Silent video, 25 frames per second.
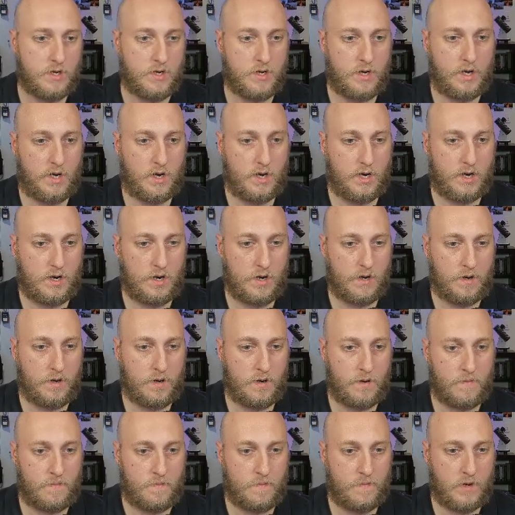
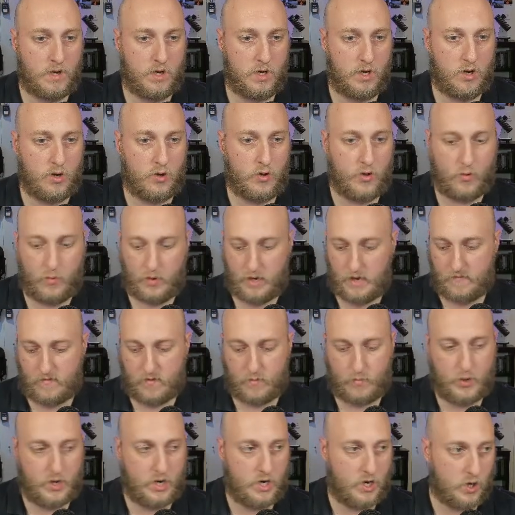although we have to
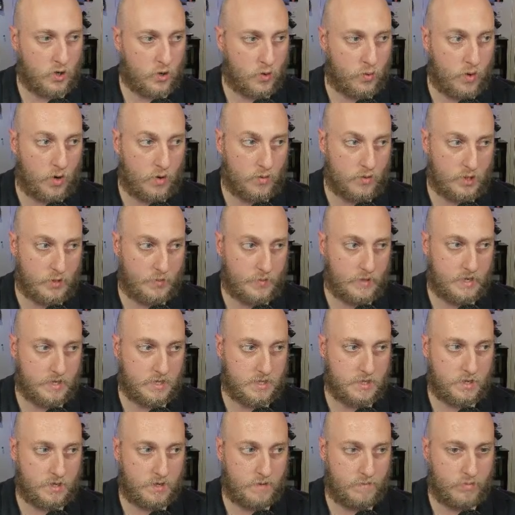put it in quotes because
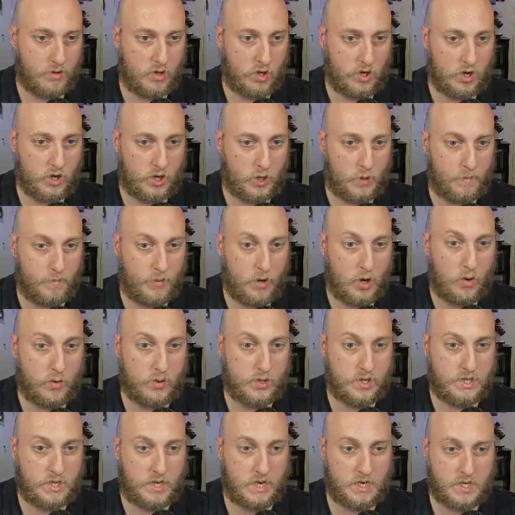the blog
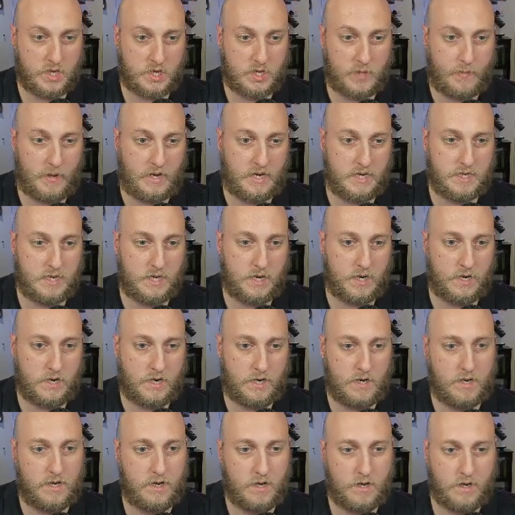posts has a space in it.
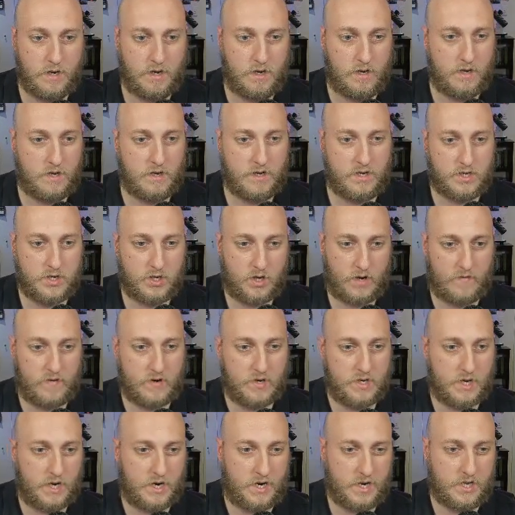So I've
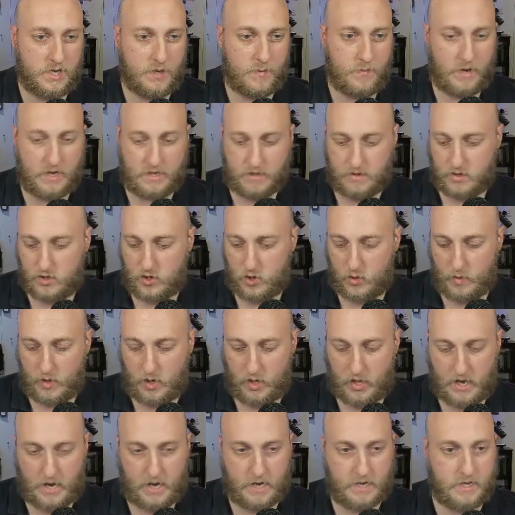decided to make the terminal
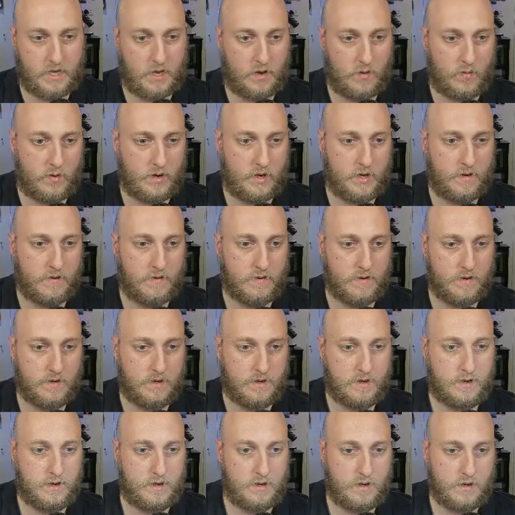act that way.
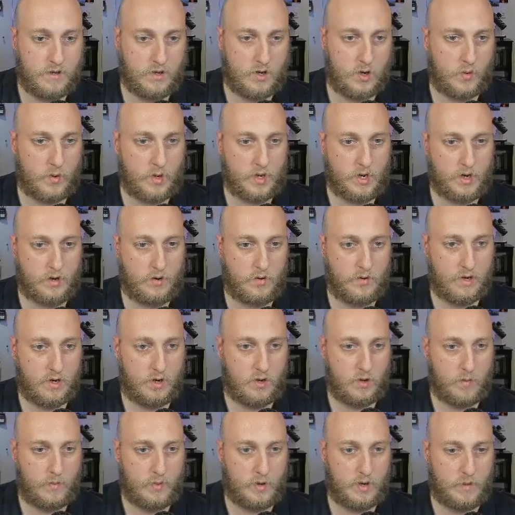There we go. It'll
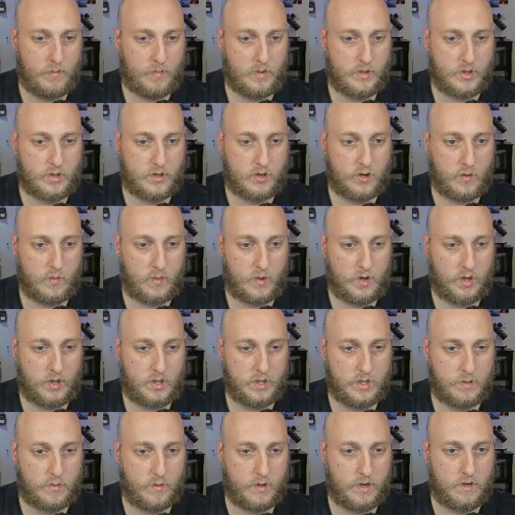open up in the terminal
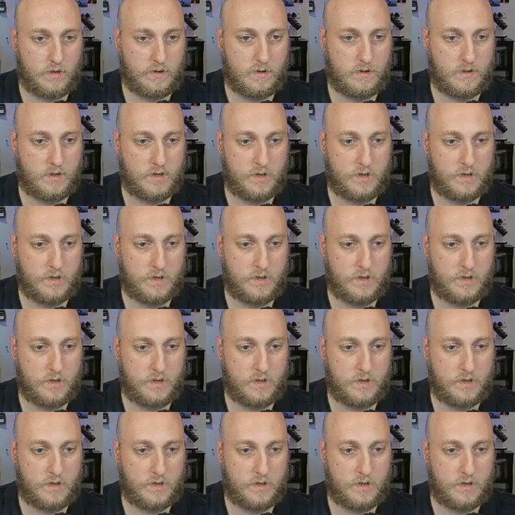as well.